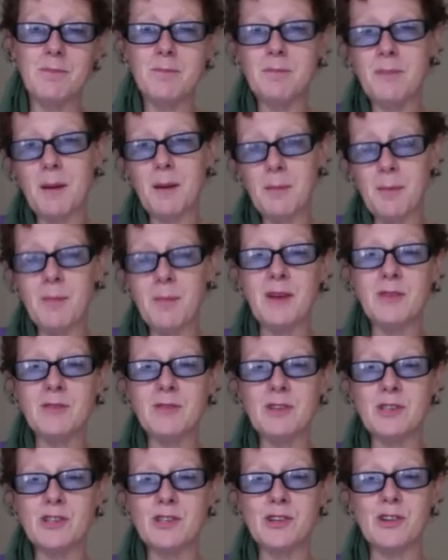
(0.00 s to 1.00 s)
be
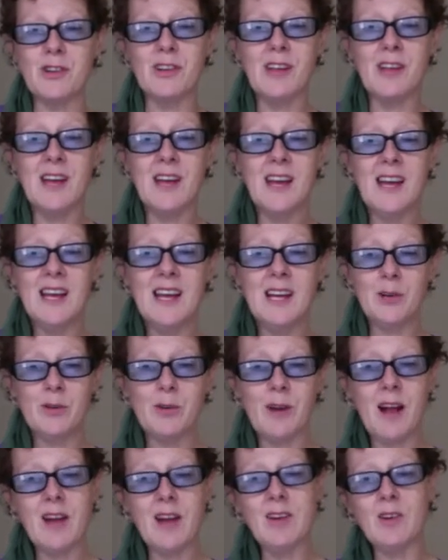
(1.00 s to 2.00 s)
beneficial in
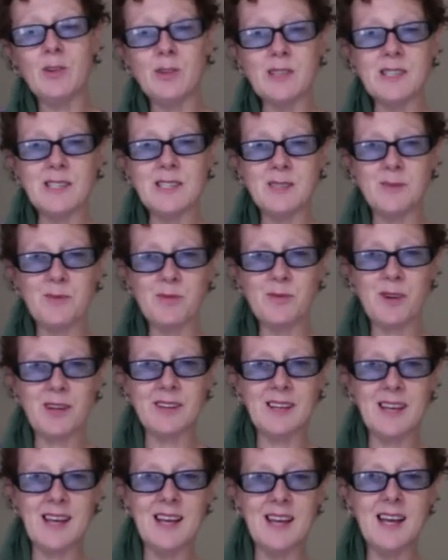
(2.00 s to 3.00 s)
creating
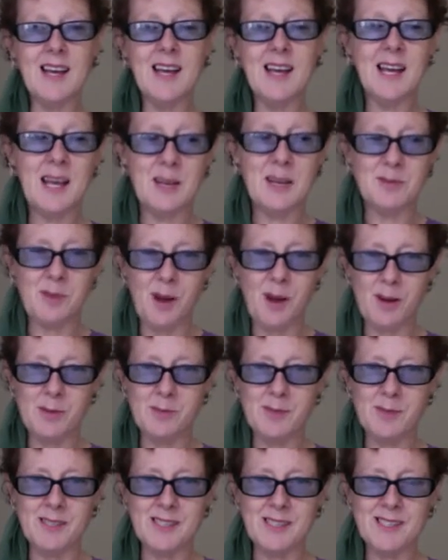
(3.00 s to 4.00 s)
autism-friendly
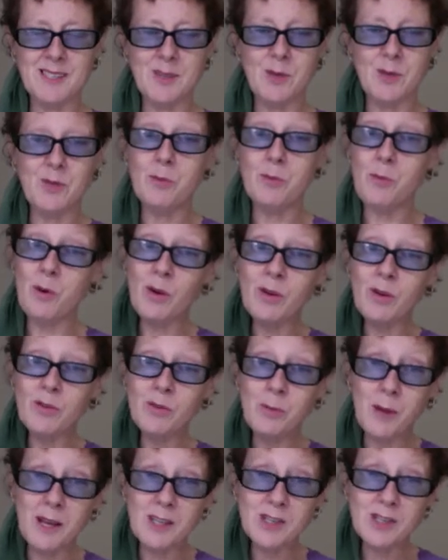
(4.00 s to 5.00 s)
environments. So for more
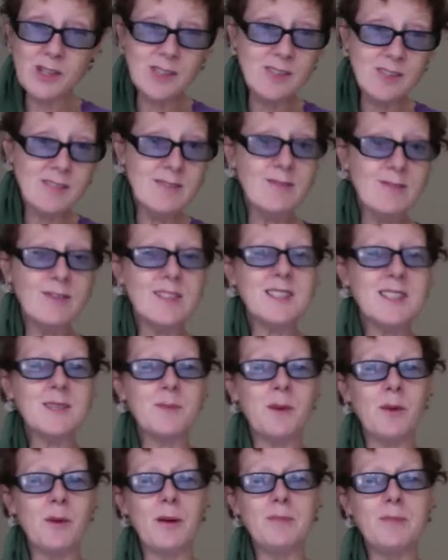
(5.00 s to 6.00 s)
information, visit
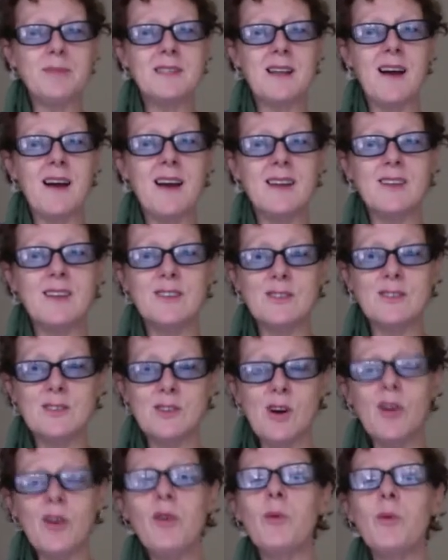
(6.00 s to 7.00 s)
my website,
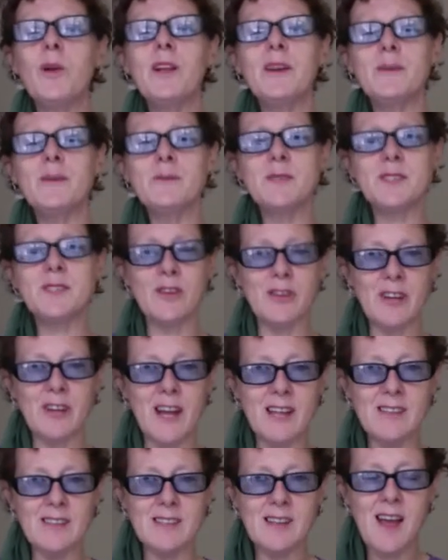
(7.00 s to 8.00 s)

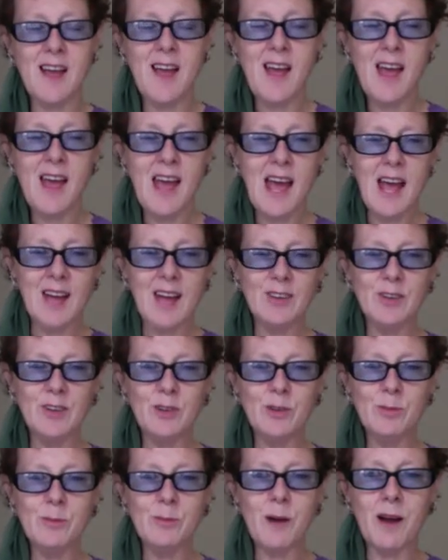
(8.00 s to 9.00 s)
donnawilliams.net, and
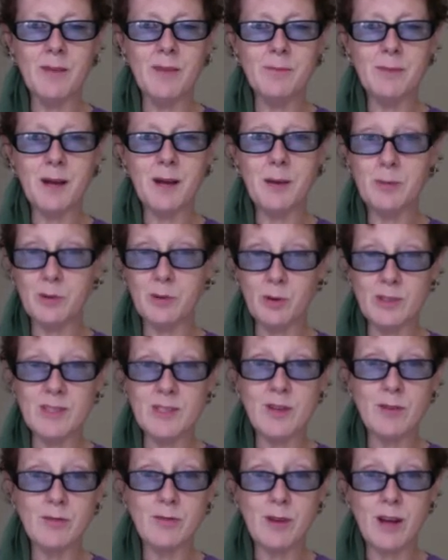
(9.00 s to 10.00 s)
you might be able to
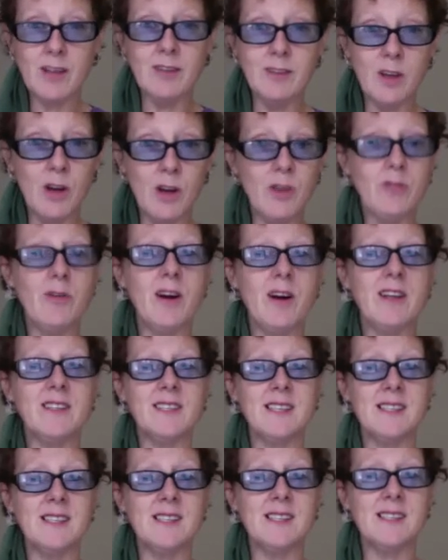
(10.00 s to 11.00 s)
also find a lot of
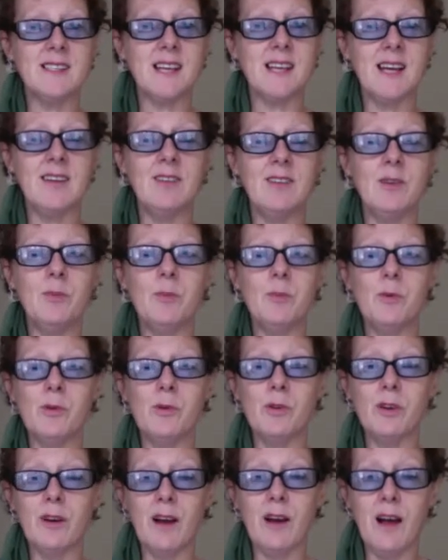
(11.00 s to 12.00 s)
ideas in the
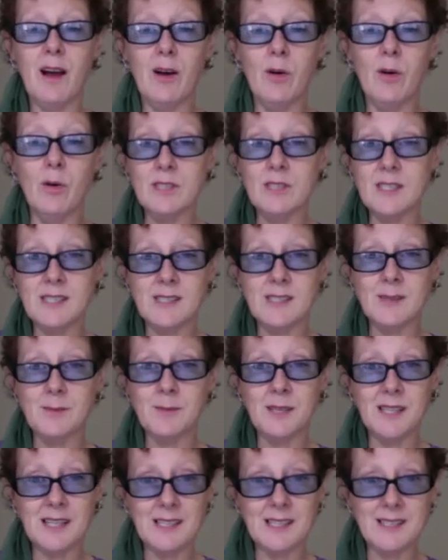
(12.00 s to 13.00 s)
book Autism:
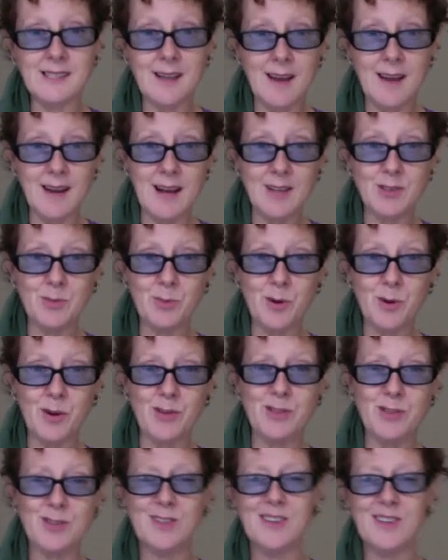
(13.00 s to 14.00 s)
An Inside Out
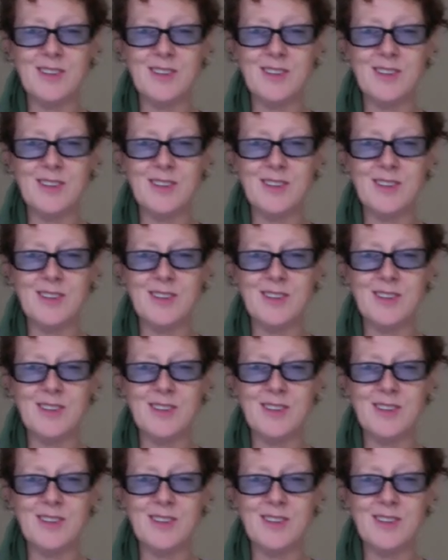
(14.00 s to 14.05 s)
Approach.